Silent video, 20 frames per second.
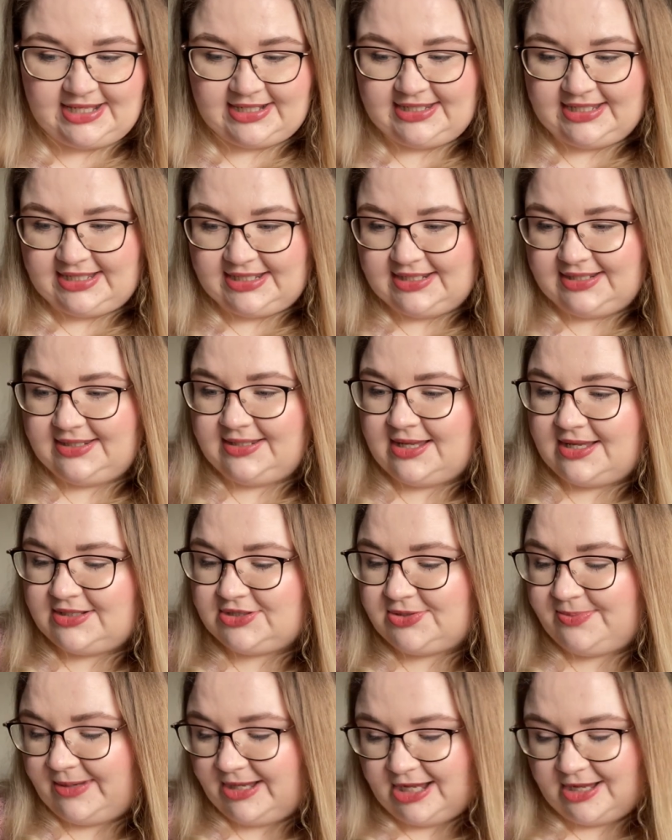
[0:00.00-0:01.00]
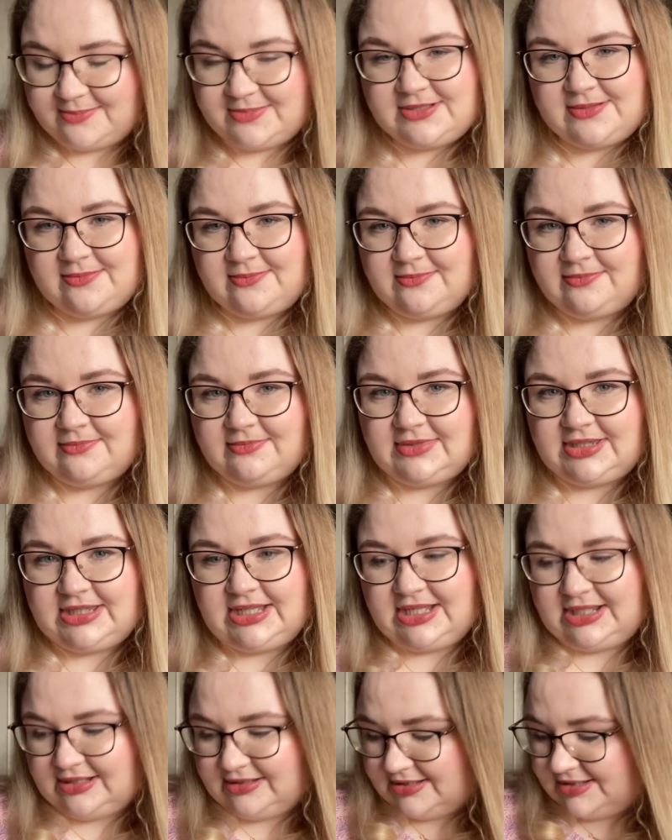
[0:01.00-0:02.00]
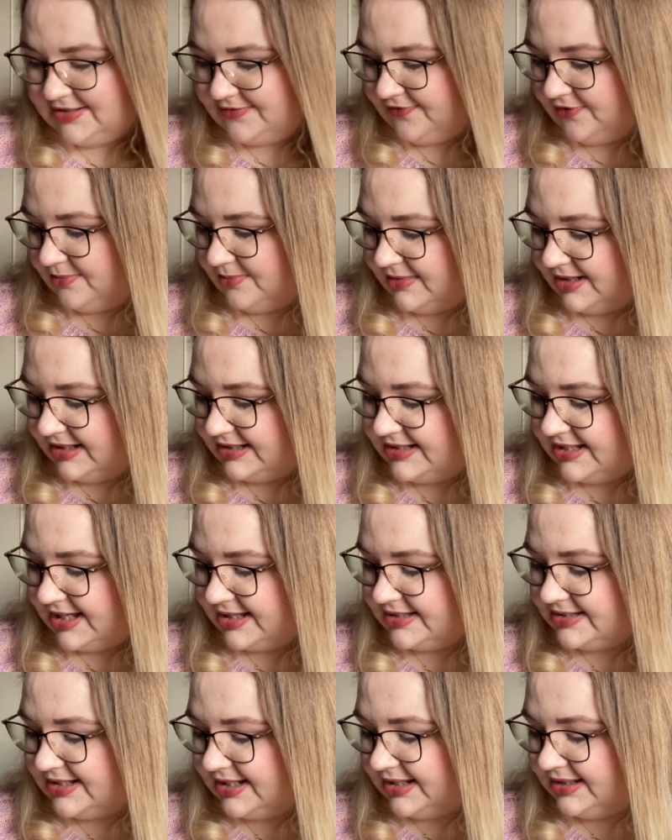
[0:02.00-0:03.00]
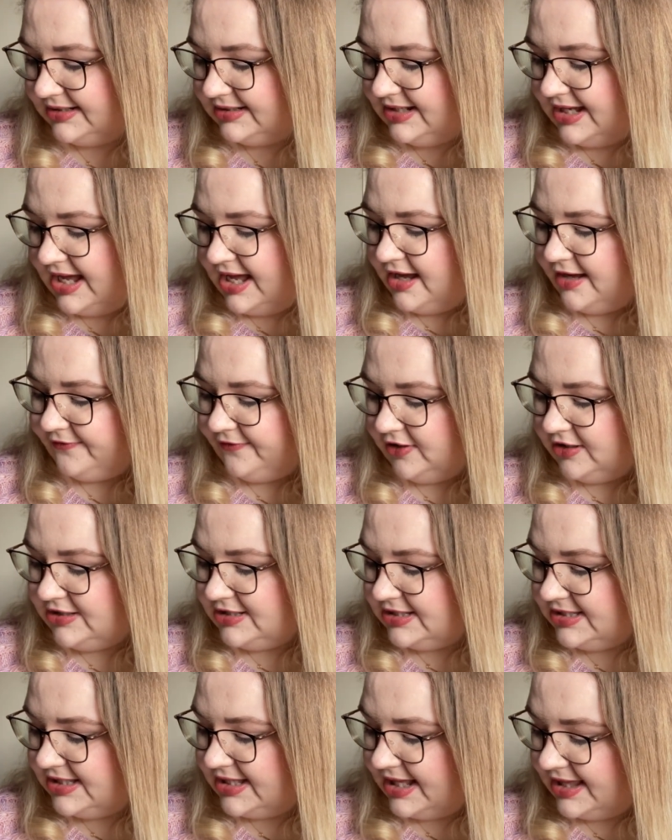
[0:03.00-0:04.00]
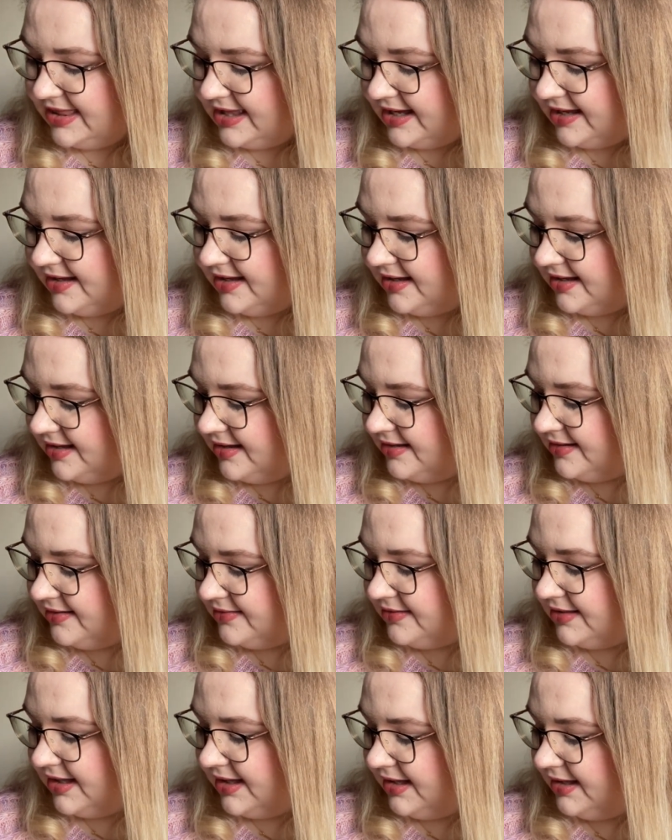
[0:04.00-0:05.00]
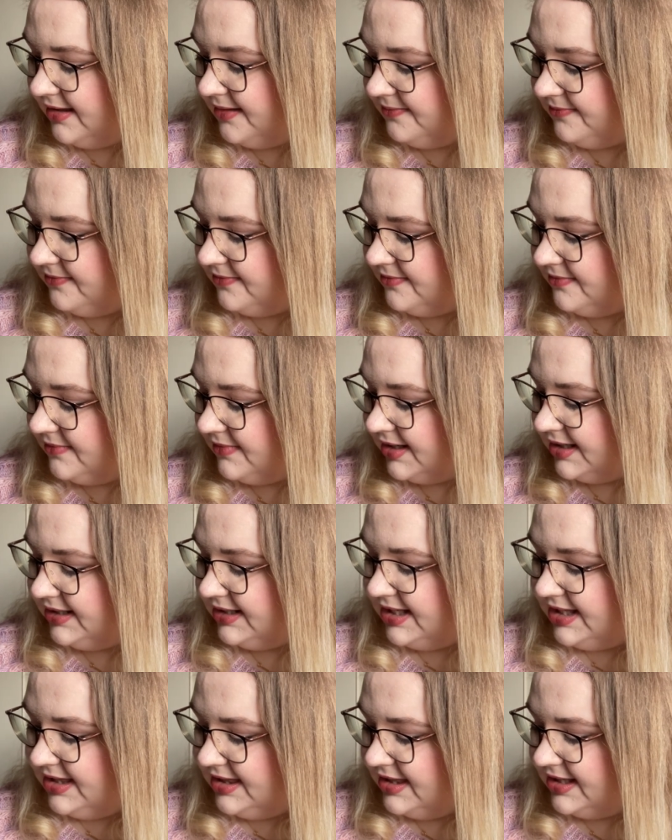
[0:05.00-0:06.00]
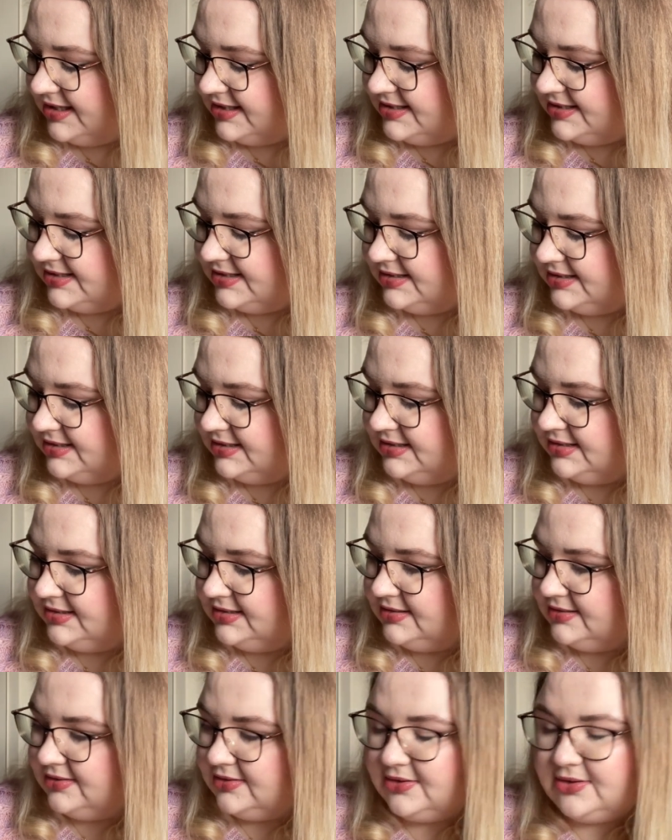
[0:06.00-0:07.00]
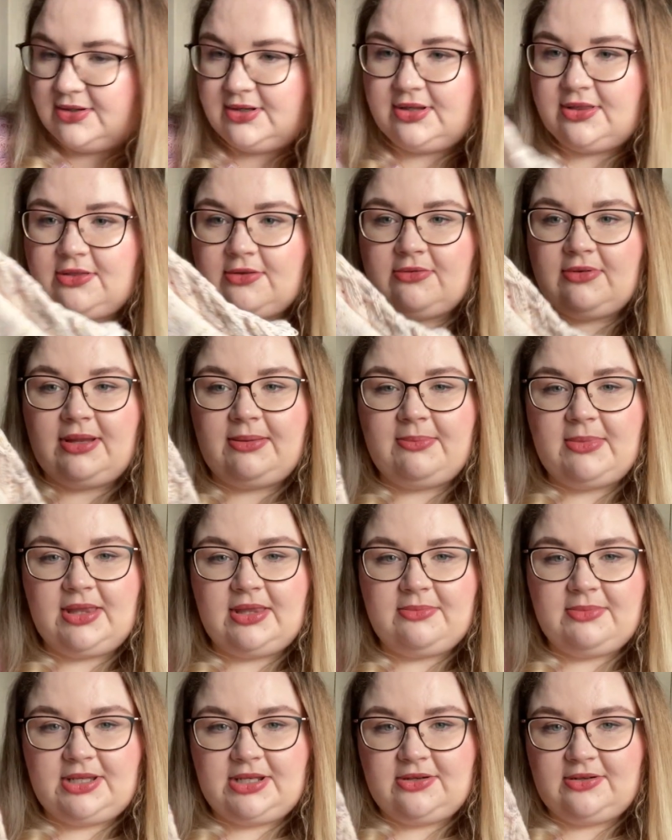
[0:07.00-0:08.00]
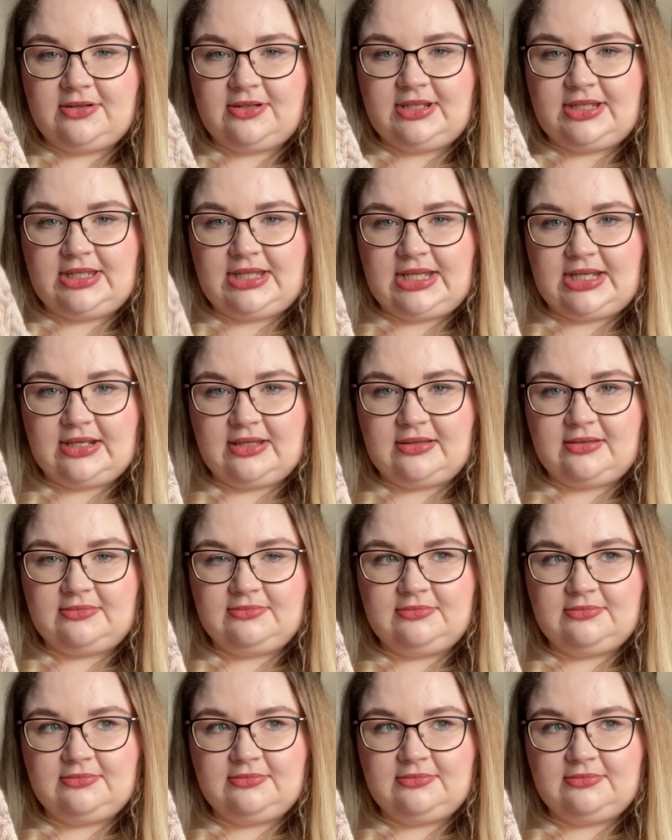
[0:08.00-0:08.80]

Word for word: I needed to pick up some needles for my test knit. I forgot to say that um, I knit this on a three millimeter needle.